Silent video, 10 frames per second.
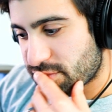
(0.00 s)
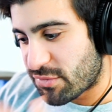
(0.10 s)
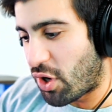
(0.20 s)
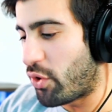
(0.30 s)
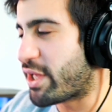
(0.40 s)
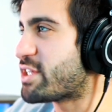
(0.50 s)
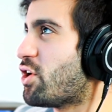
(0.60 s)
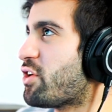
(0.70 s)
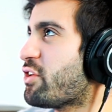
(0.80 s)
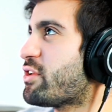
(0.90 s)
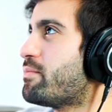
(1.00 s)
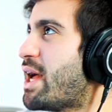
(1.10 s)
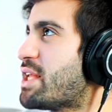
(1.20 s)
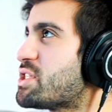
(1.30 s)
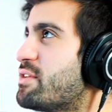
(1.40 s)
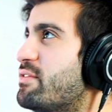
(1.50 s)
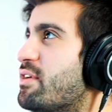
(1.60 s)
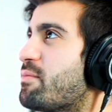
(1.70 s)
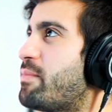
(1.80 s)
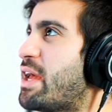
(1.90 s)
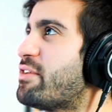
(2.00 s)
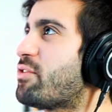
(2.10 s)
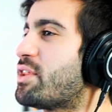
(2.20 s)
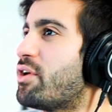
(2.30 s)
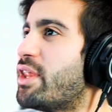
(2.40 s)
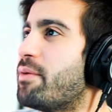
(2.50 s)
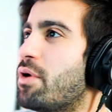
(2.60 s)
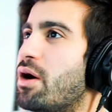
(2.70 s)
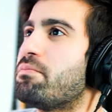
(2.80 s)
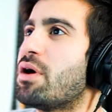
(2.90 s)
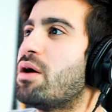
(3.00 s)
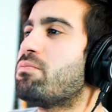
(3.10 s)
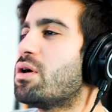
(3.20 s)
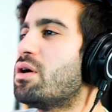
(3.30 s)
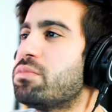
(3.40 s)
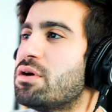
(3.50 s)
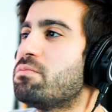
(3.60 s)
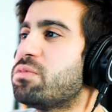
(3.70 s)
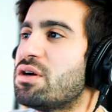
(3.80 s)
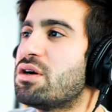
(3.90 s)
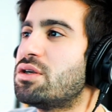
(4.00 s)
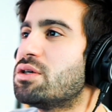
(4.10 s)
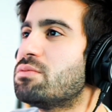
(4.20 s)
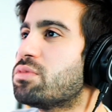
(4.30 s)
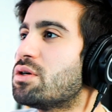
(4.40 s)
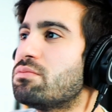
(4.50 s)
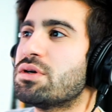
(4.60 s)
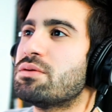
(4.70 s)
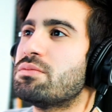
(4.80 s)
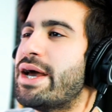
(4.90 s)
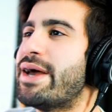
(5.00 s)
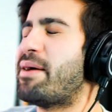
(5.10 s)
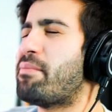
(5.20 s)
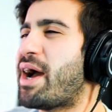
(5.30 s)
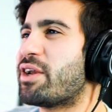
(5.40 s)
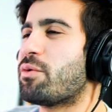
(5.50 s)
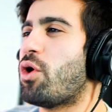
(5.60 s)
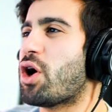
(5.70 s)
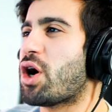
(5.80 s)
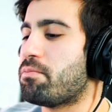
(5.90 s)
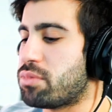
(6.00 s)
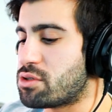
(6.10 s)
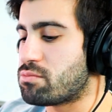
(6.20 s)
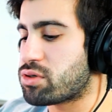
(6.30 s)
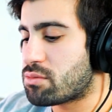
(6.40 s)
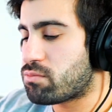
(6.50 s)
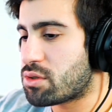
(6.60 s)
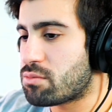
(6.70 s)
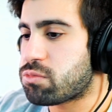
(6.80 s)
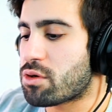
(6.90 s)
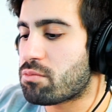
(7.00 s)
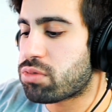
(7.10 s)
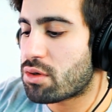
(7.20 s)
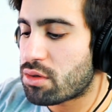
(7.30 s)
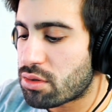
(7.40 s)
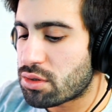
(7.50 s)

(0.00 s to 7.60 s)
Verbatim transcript: Oh, the guitar's also matching the, the bass right there on that bum bum bum bum bum bum bum that minor walk up boom boom boom boom boom